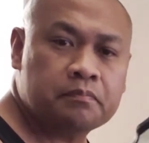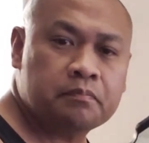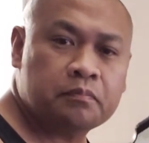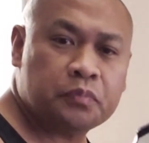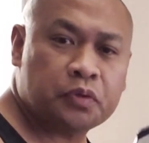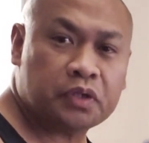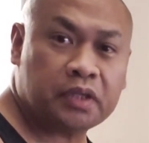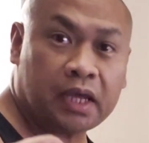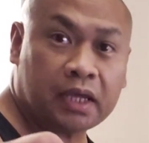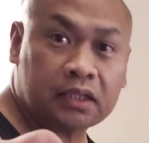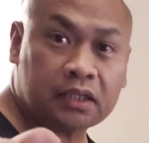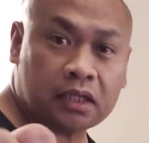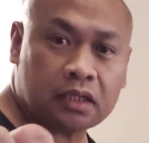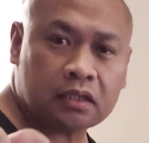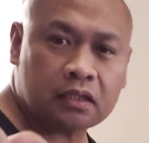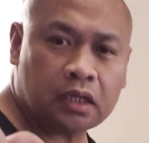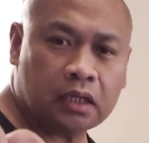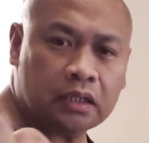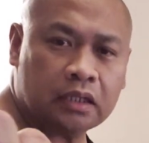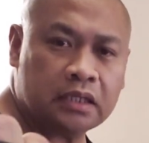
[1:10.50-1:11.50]
protect
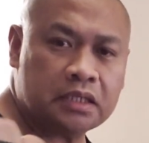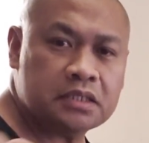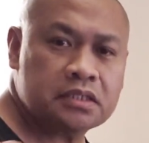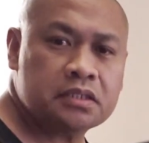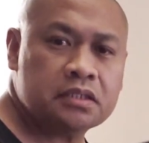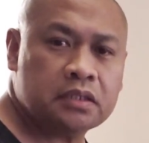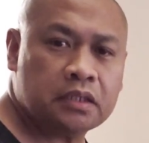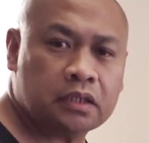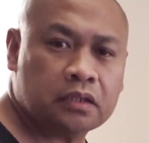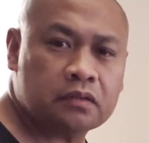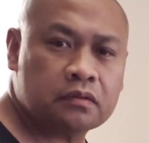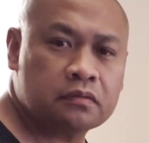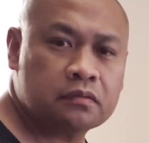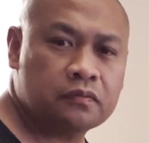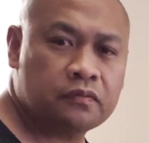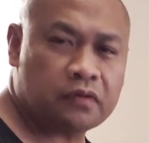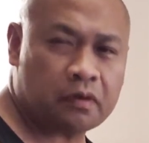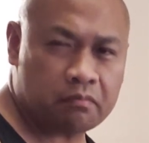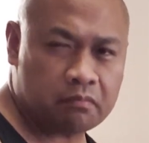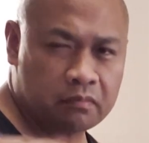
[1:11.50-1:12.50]
it, at least,
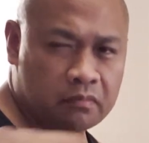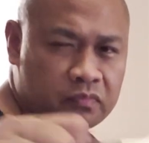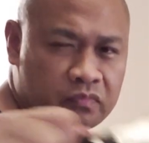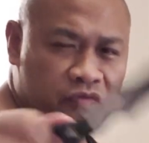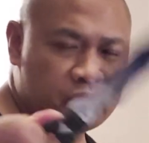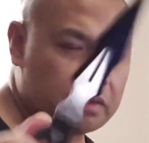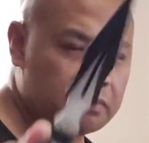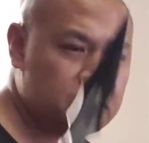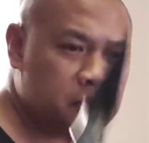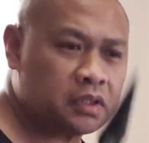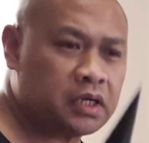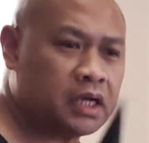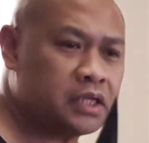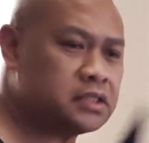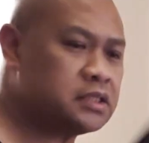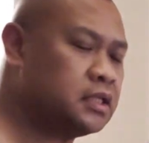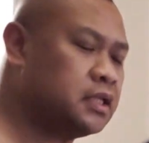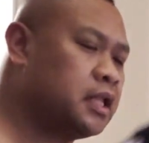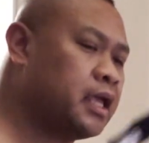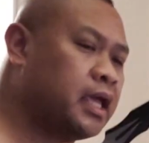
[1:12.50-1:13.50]
from
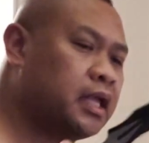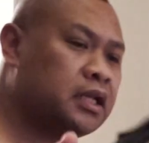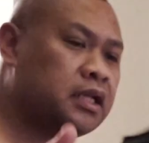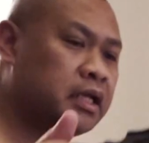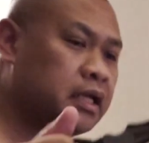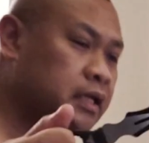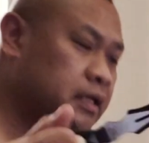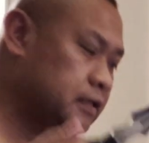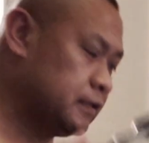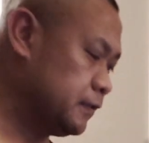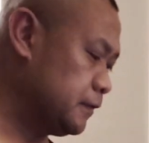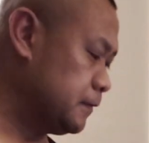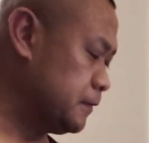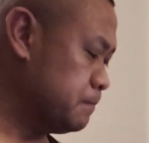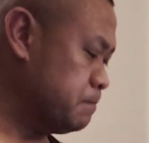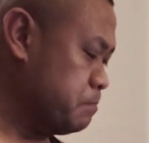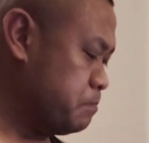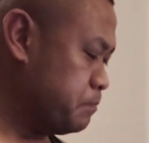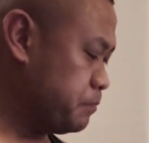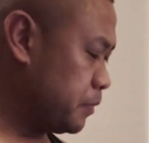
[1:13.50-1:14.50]
constant handling.
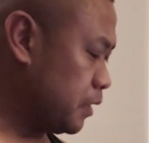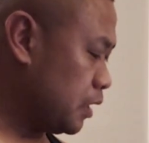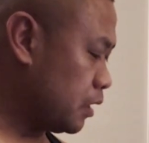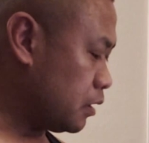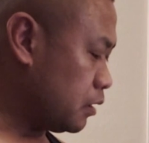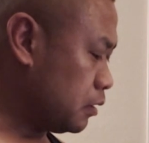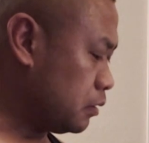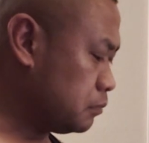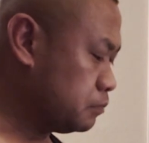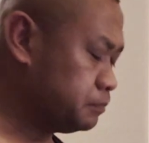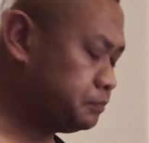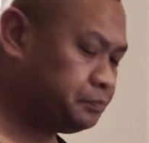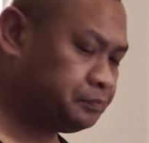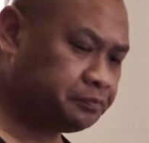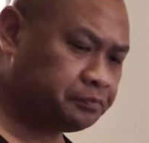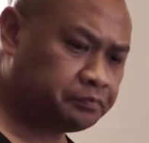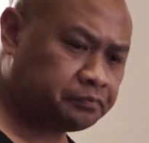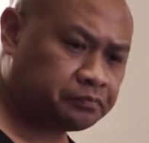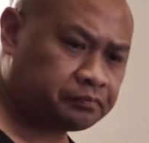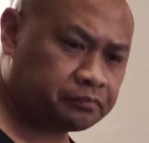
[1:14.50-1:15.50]
um,
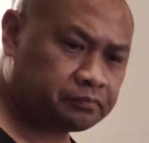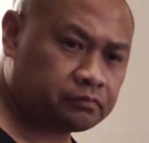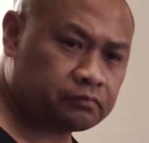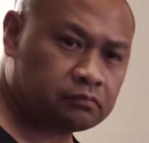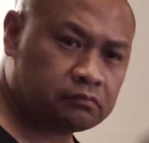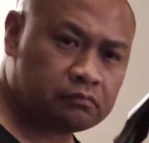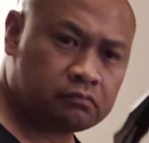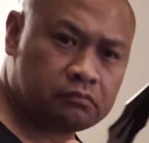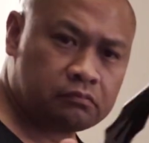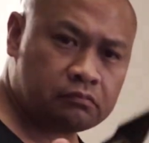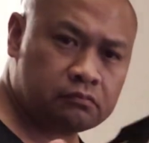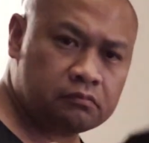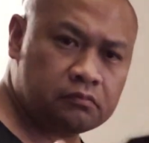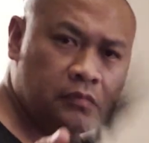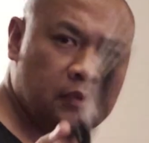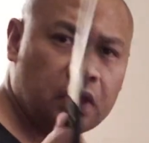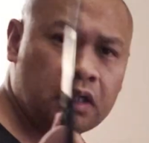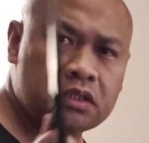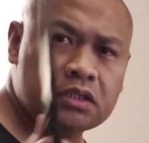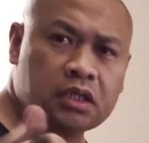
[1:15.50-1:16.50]

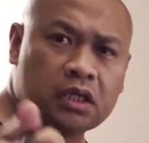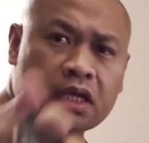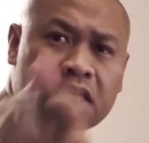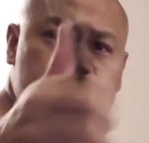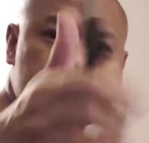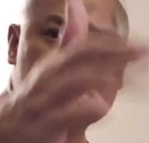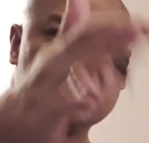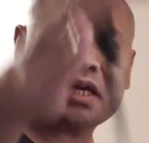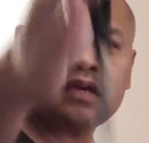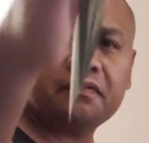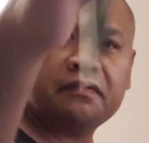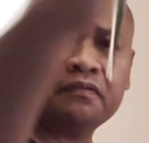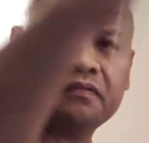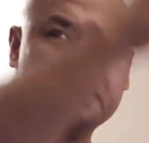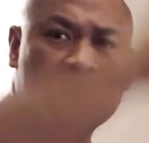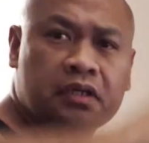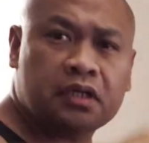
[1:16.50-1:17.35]
it's a nice knife.